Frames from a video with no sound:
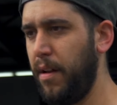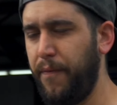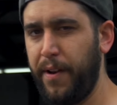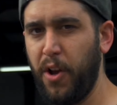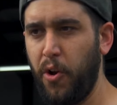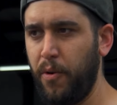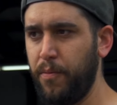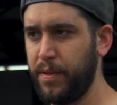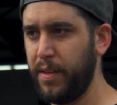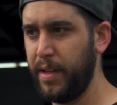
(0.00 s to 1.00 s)
Hopefully know
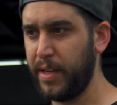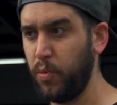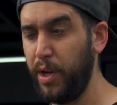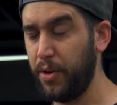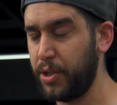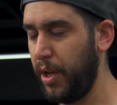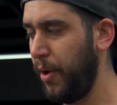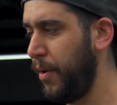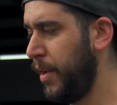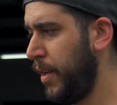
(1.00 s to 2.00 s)
within the next week or
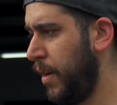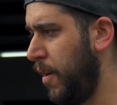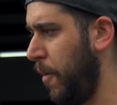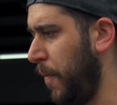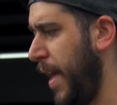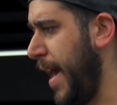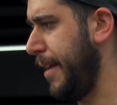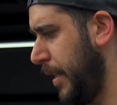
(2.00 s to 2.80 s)
so on that.